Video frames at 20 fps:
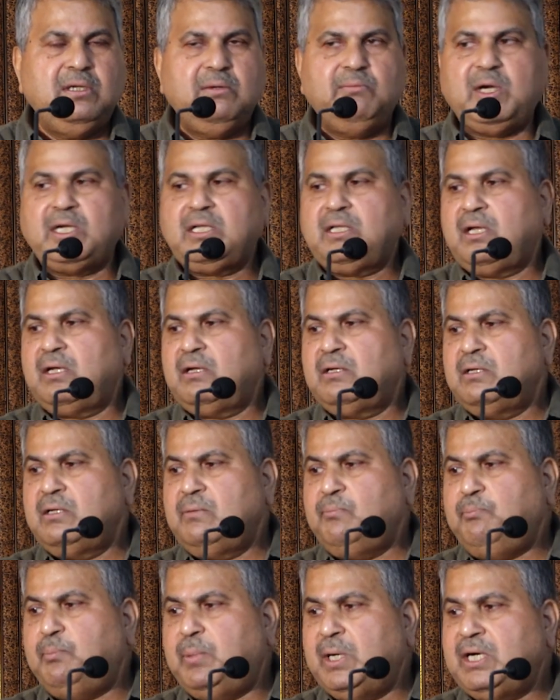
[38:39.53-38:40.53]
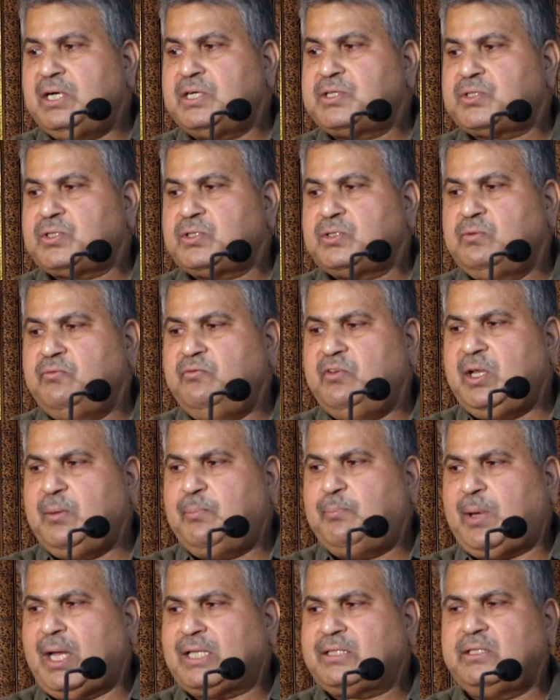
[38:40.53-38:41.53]
But the birds,
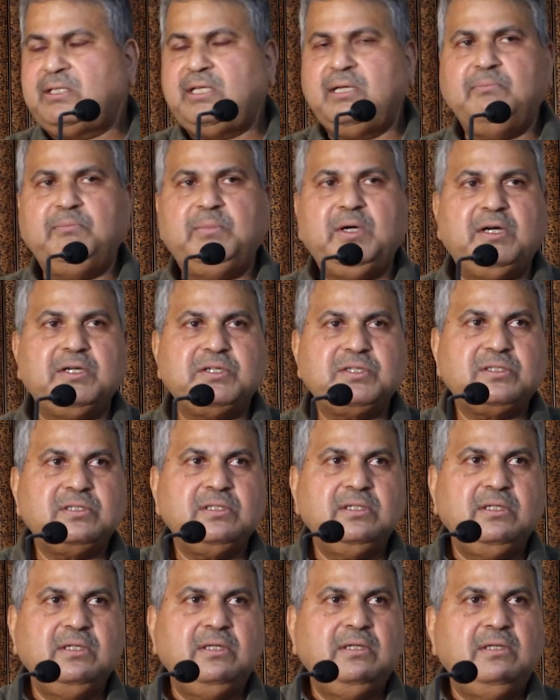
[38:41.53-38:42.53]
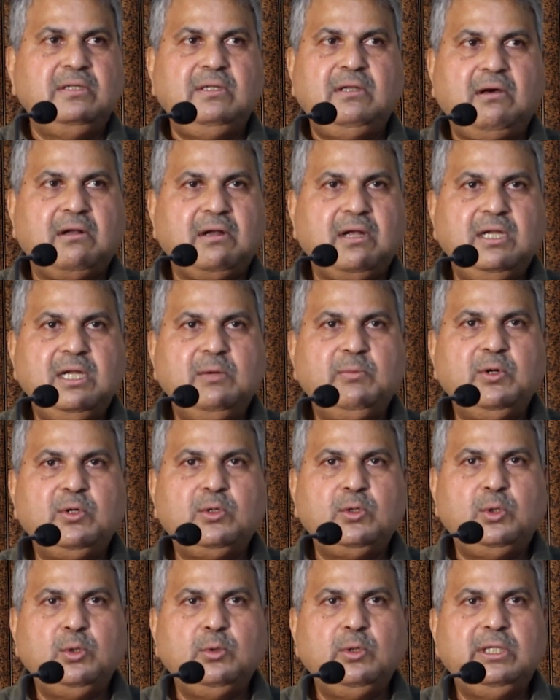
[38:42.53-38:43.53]
very pathetic birds, they are unable
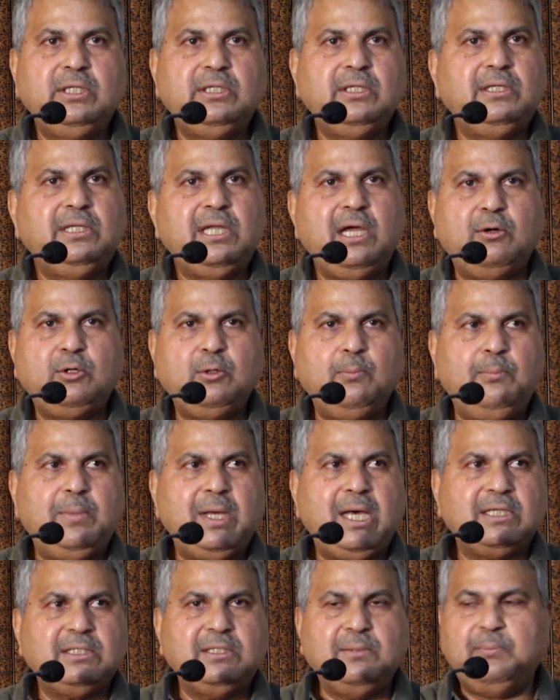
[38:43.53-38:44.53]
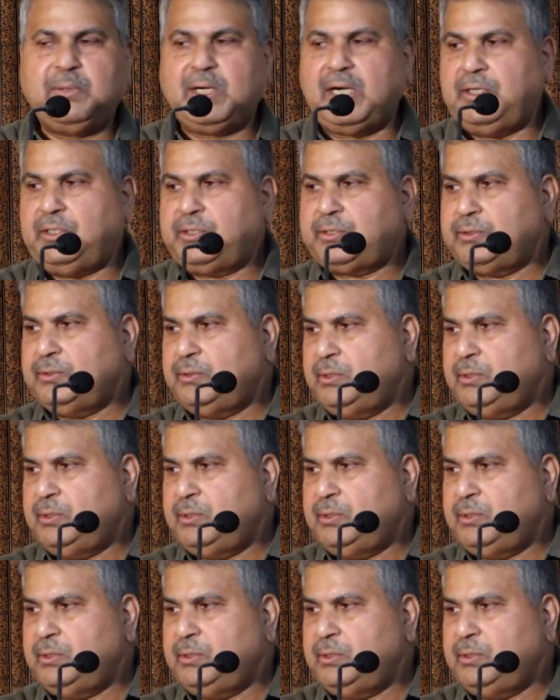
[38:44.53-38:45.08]
to do anything. They have to bear the brunt.